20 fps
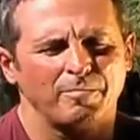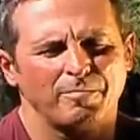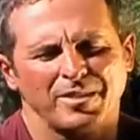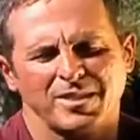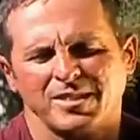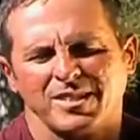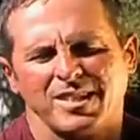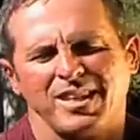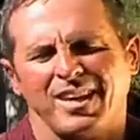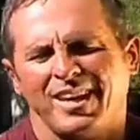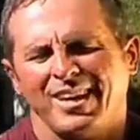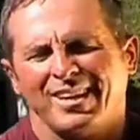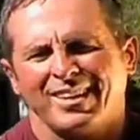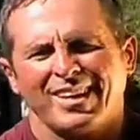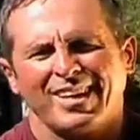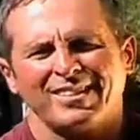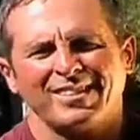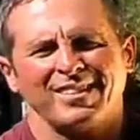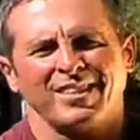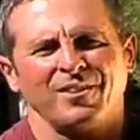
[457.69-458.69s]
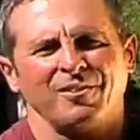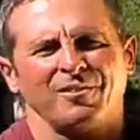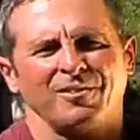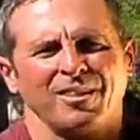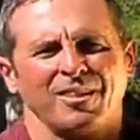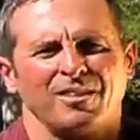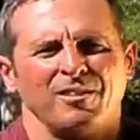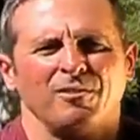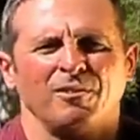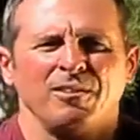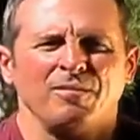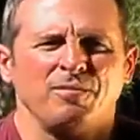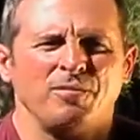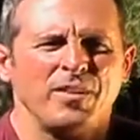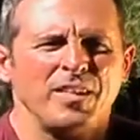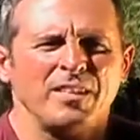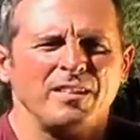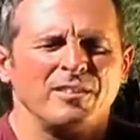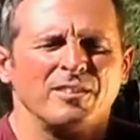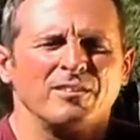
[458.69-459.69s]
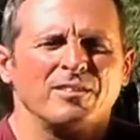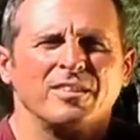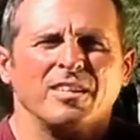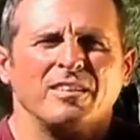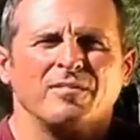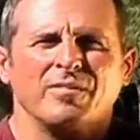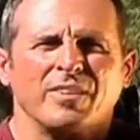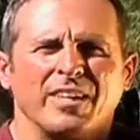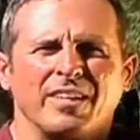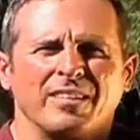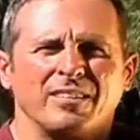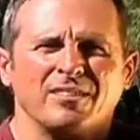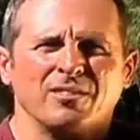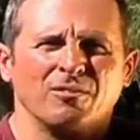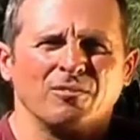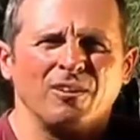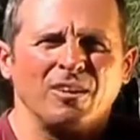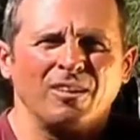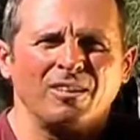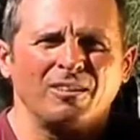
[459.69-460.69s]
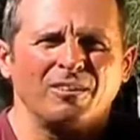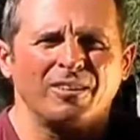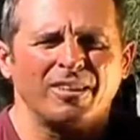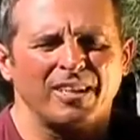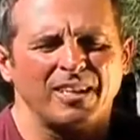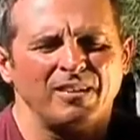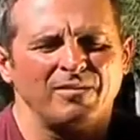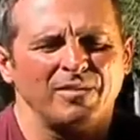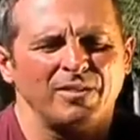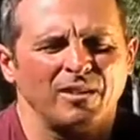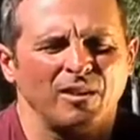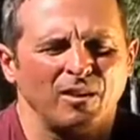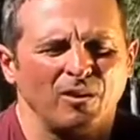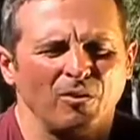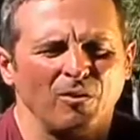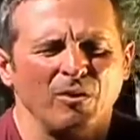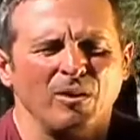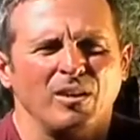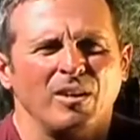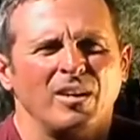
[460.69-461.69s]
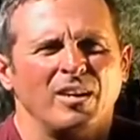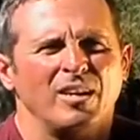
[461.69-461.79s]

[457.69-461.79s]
But see, that's the other thing. You can feel yourself getting stronger, even though